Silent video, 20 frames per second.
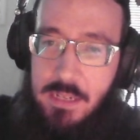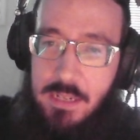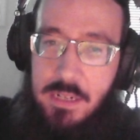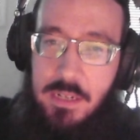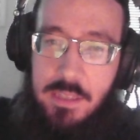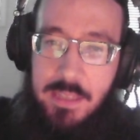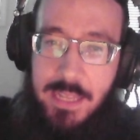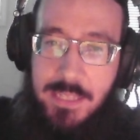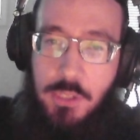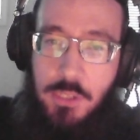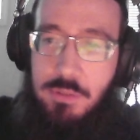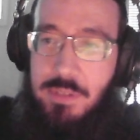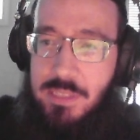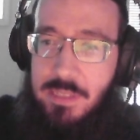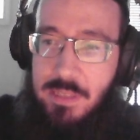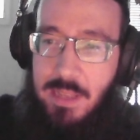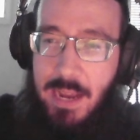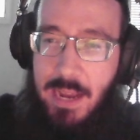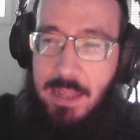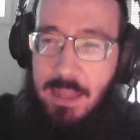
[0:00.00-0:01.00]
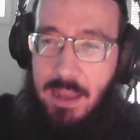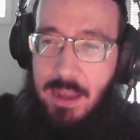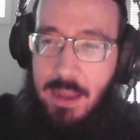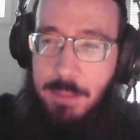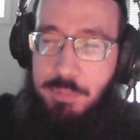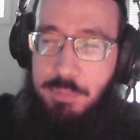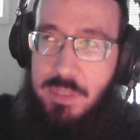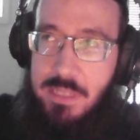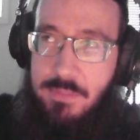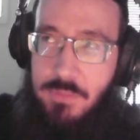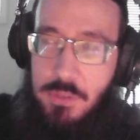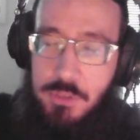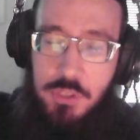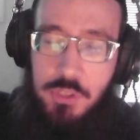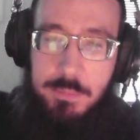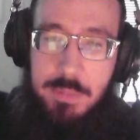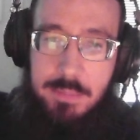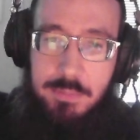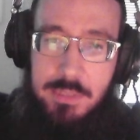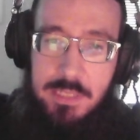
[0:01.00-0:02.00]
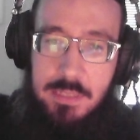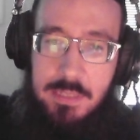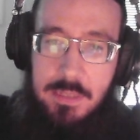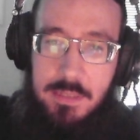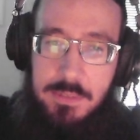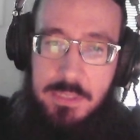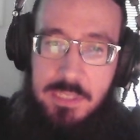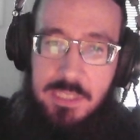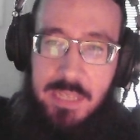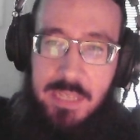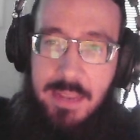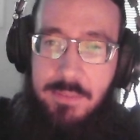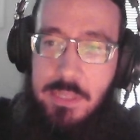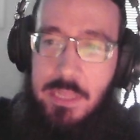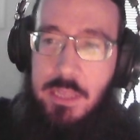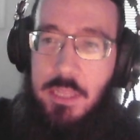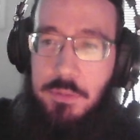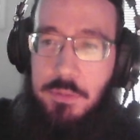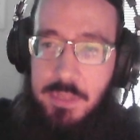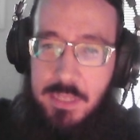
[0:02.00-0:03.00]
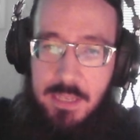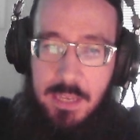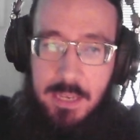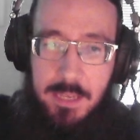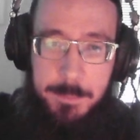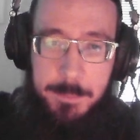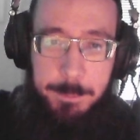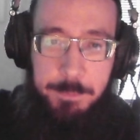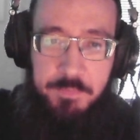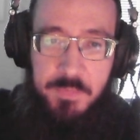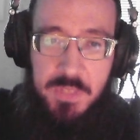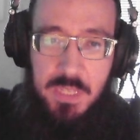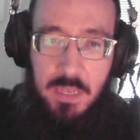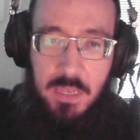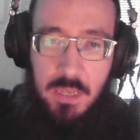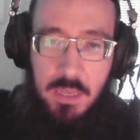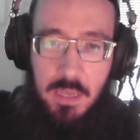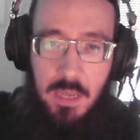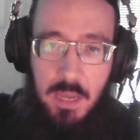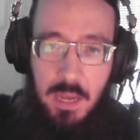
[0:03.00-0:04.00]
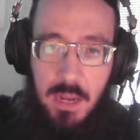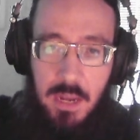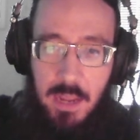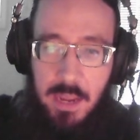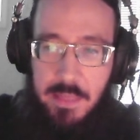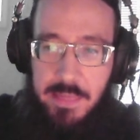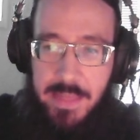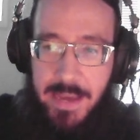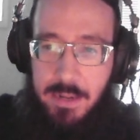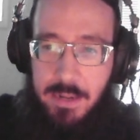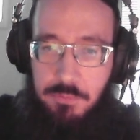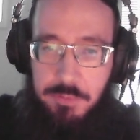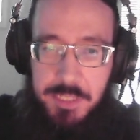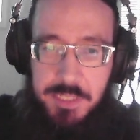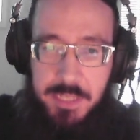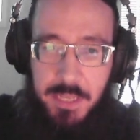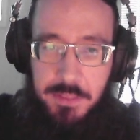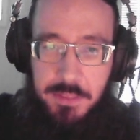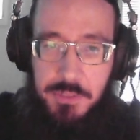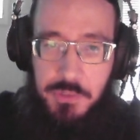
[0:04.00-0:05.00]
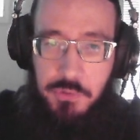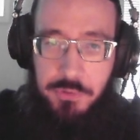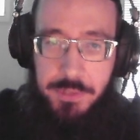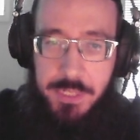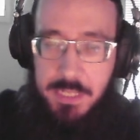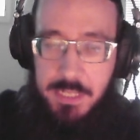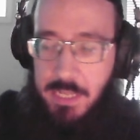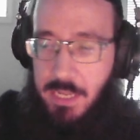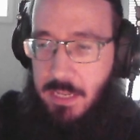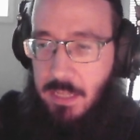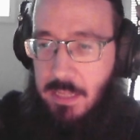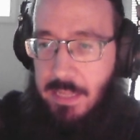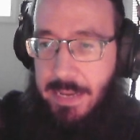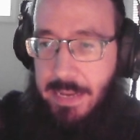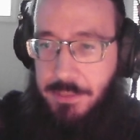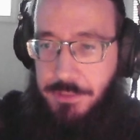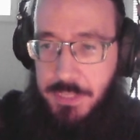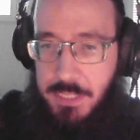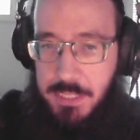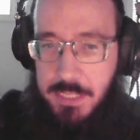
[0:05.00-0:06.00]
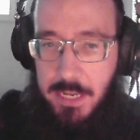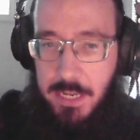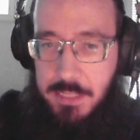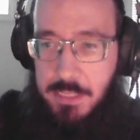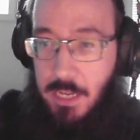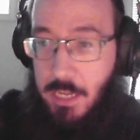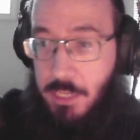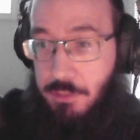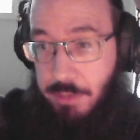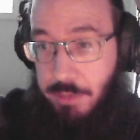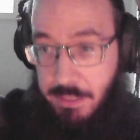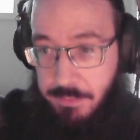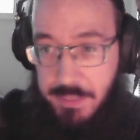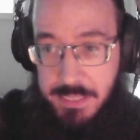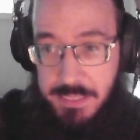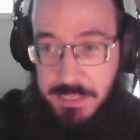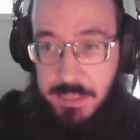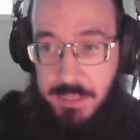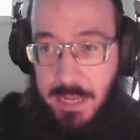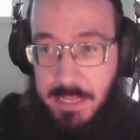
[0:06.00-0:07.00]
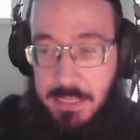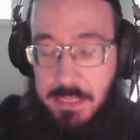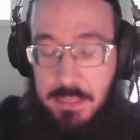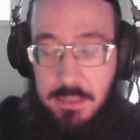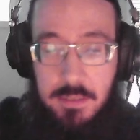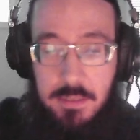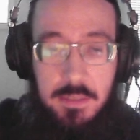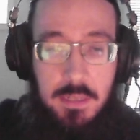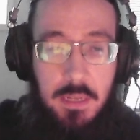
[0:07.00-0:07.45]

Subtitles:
Then you can, I believe you should be able to save and load the game, and that'll reset the screen and allow you to talk to Andre if he's not here.